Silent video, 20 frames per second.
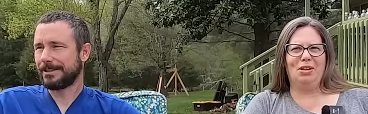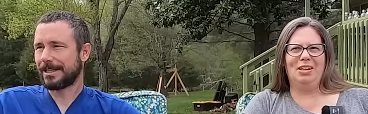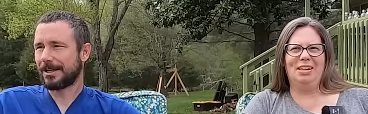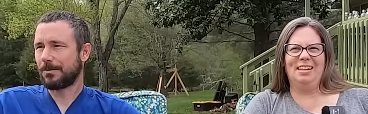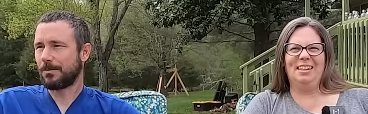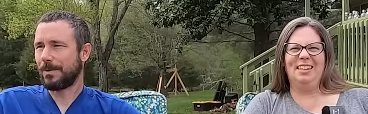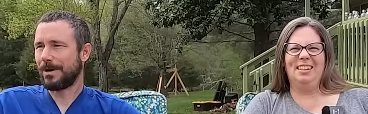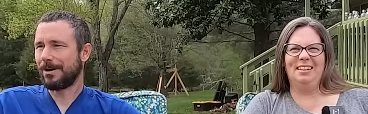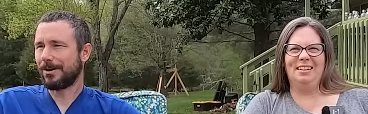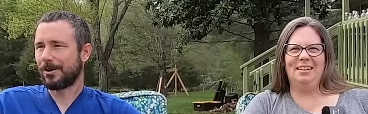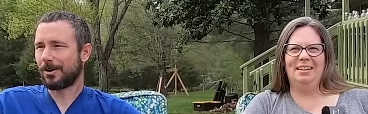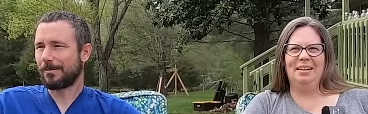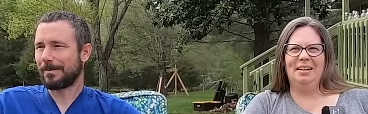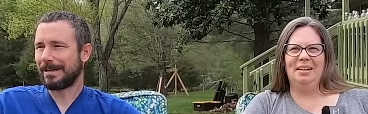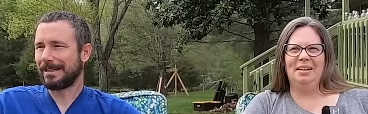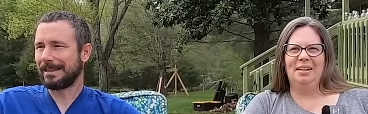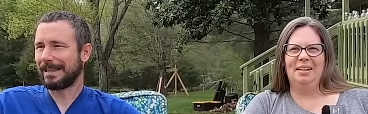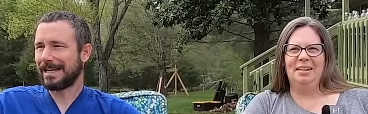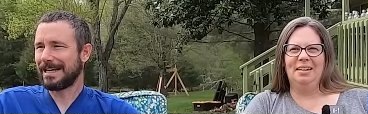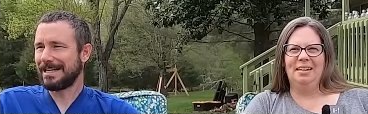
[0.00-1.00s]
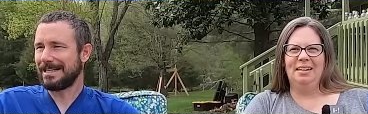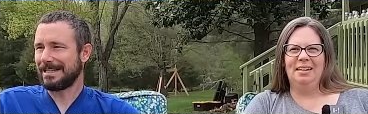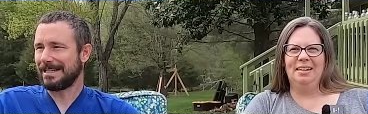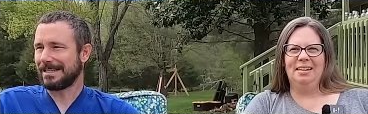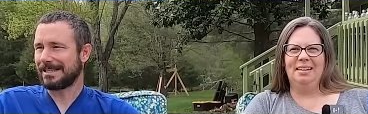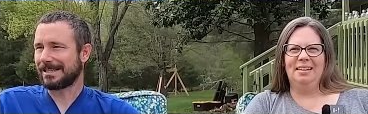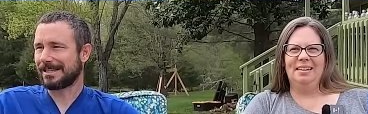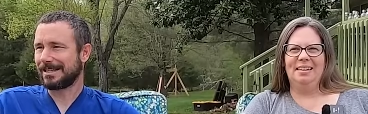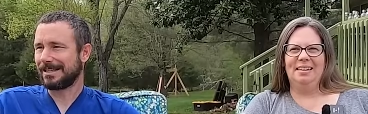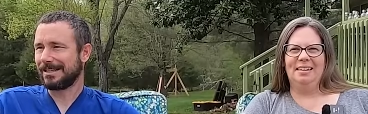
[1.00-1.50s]
Speaker 1: He's like, where are my
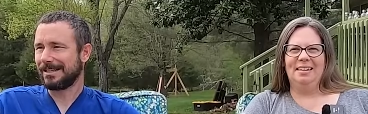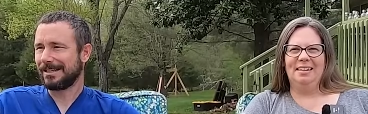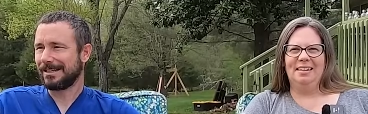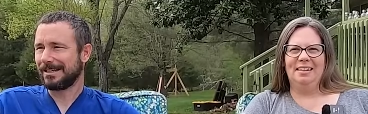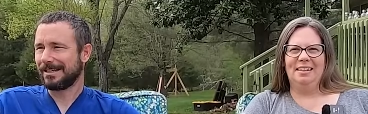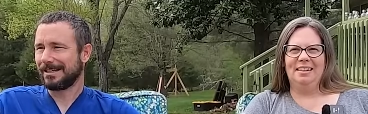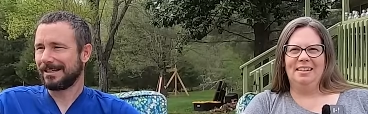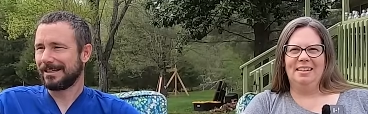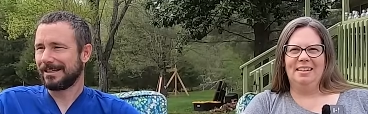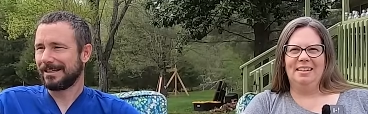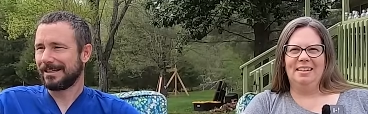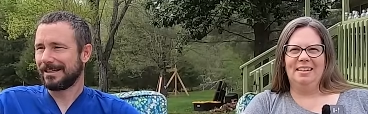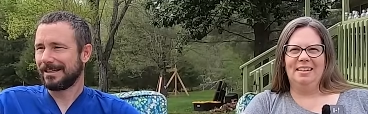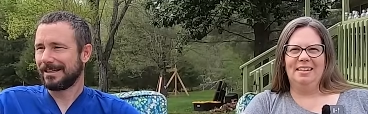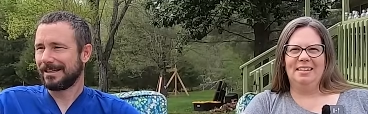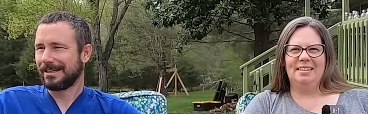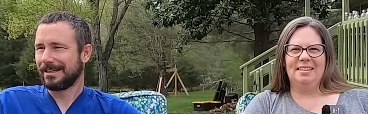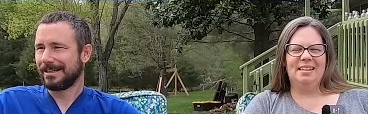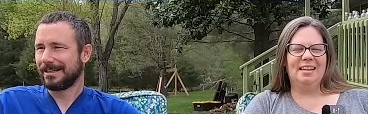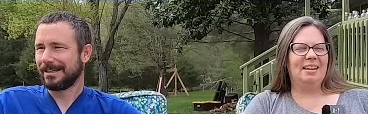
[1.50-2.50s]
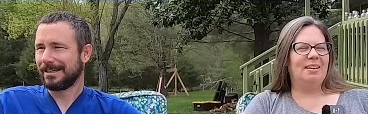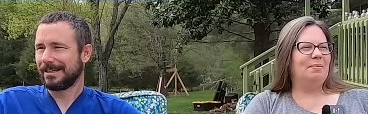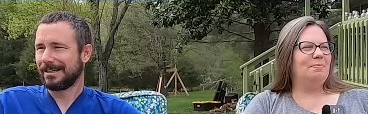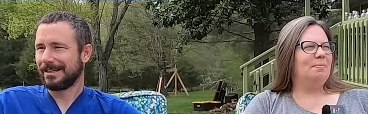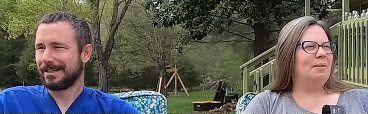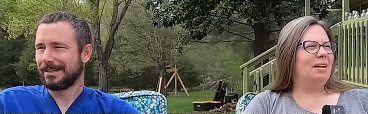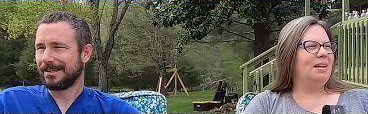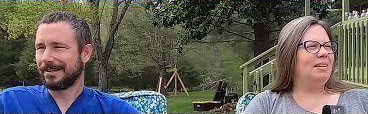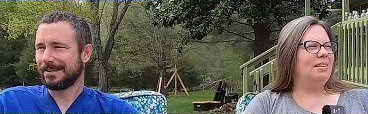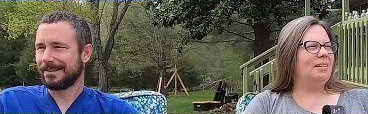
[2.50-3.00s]
ladies?
Speaker 2: He's like,
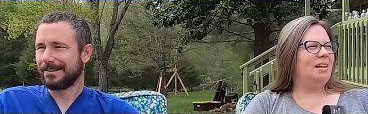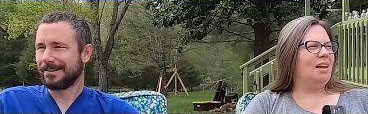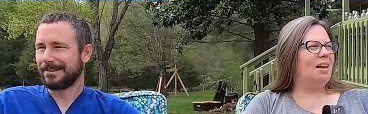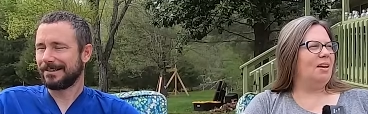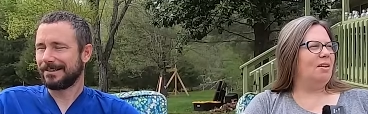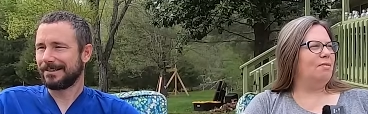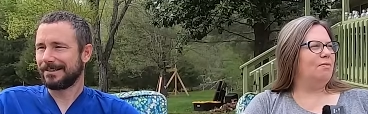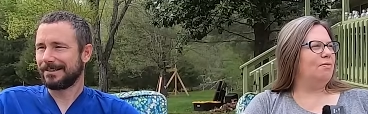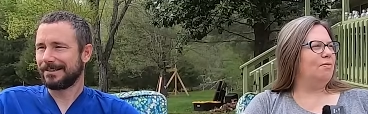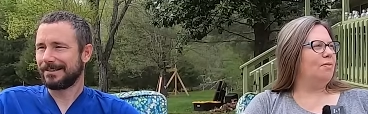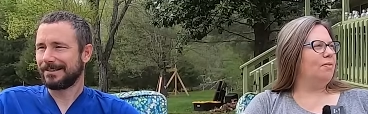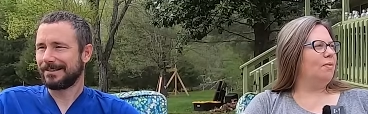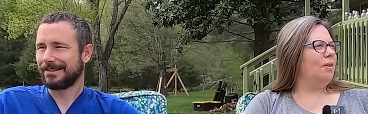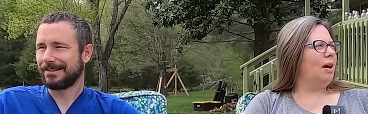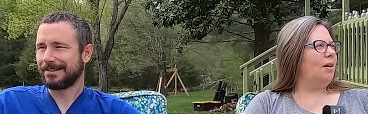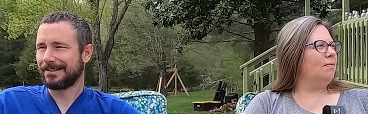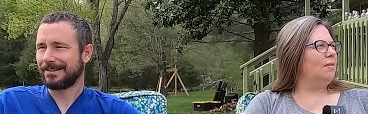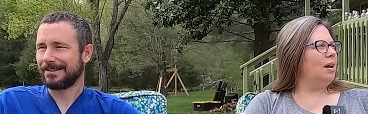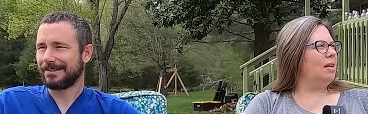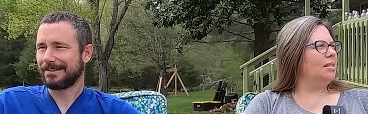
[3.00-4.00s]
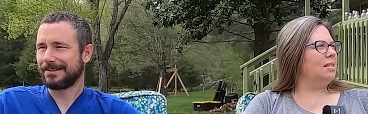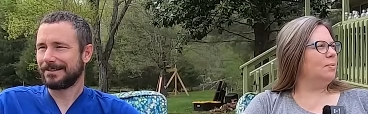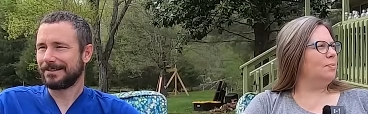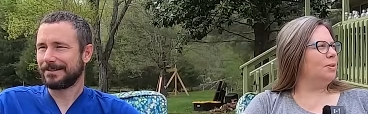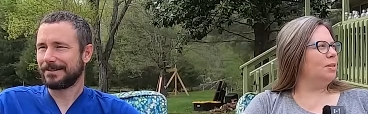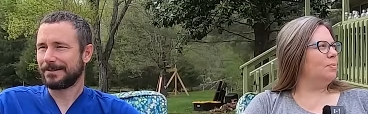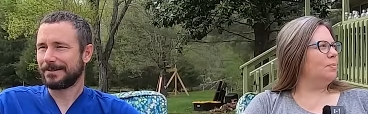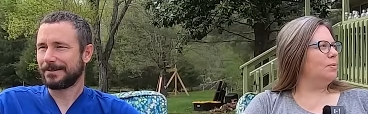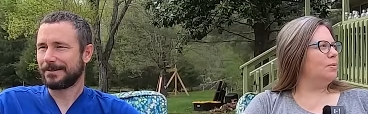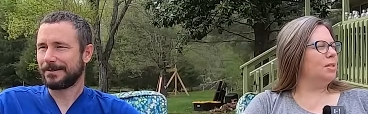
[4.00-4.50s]
man alive. I've got some
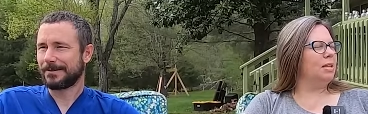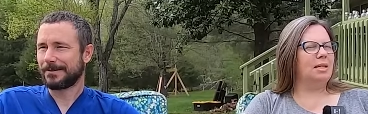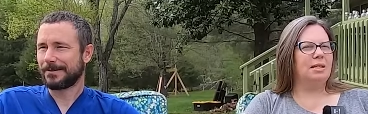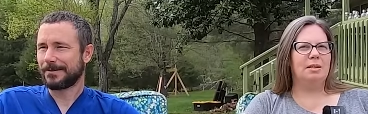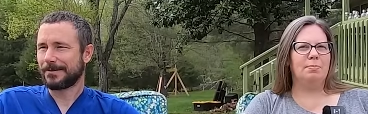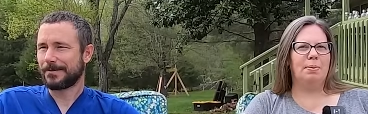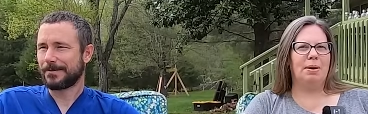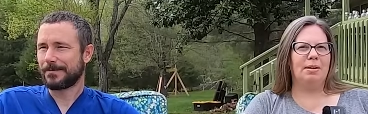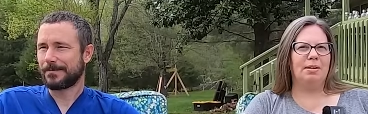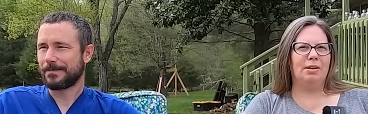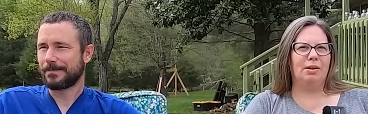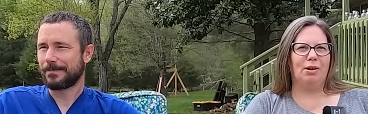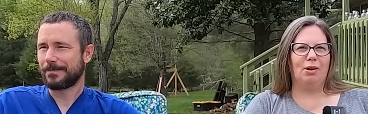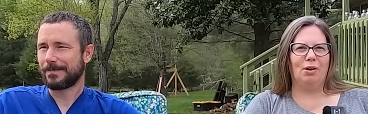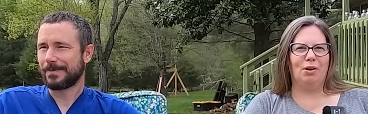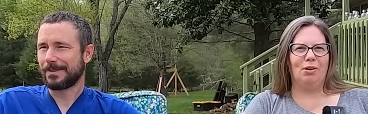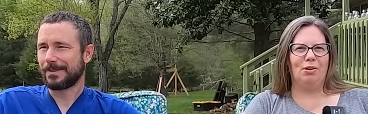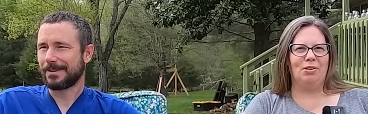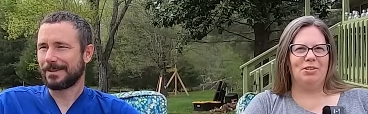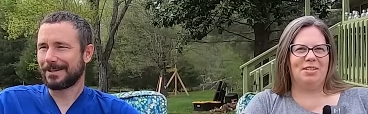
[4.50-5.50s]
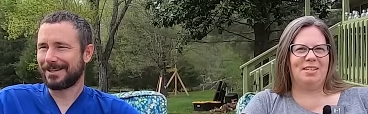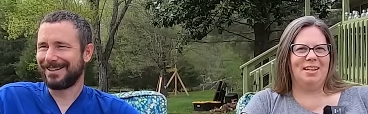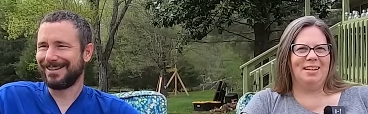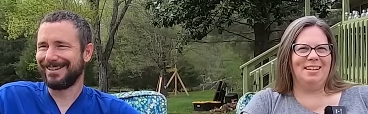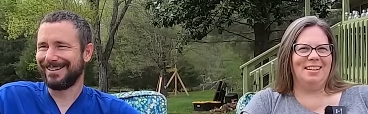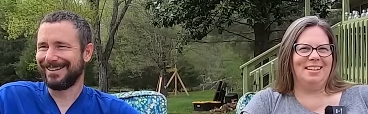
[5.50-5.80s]
of the most independent girls.